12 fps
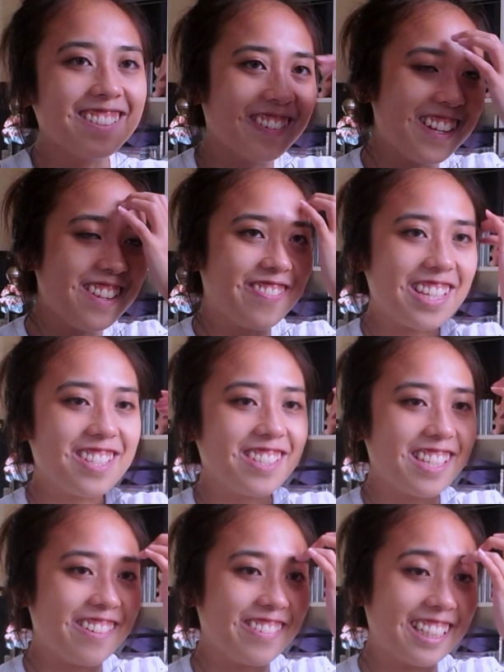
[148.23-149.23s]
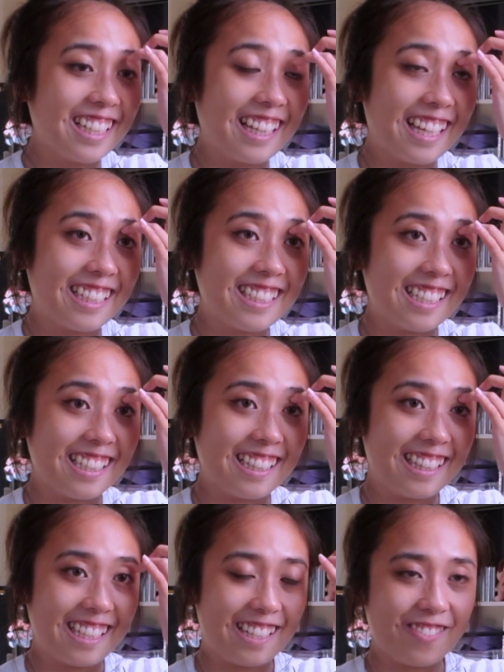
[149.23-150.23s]
one of the features I really liked
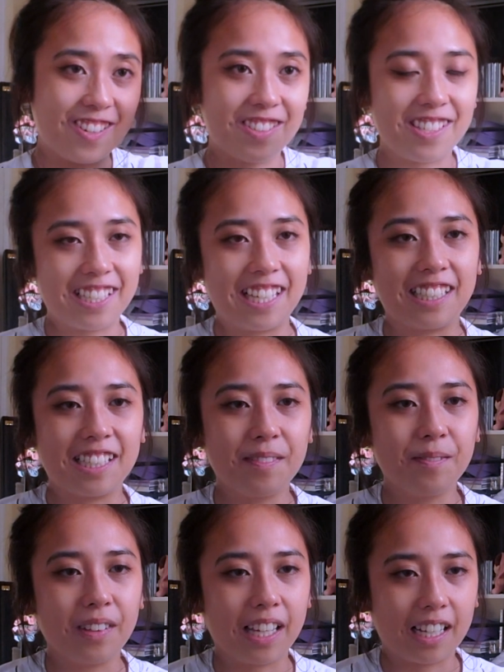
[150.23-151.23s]
in the Road to Kingdom, like